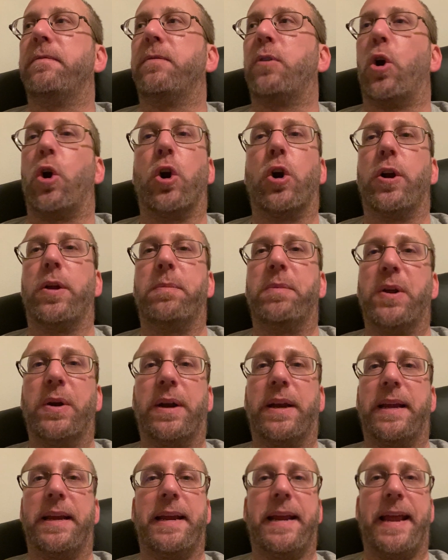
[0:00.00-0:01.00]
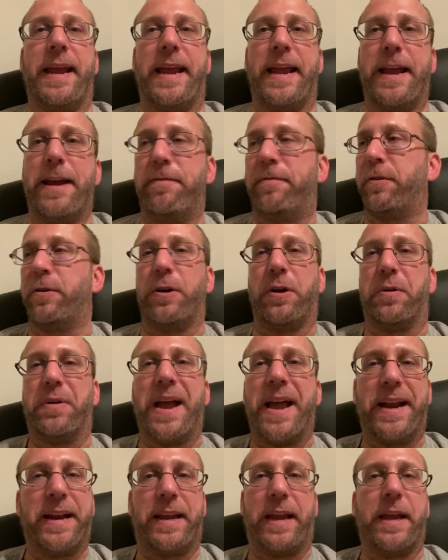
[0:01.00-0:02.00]
herd immunity ever
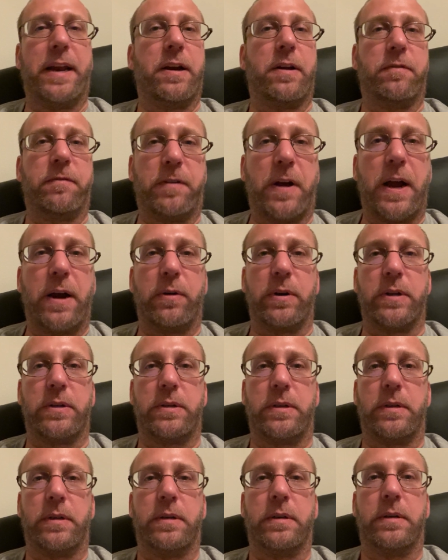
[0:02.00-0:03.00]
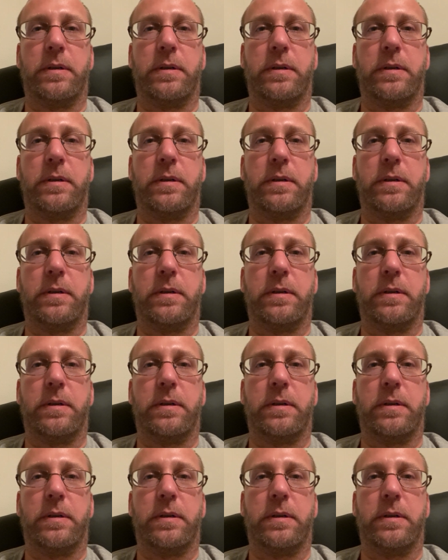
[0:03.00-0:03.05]
eradicated a virus.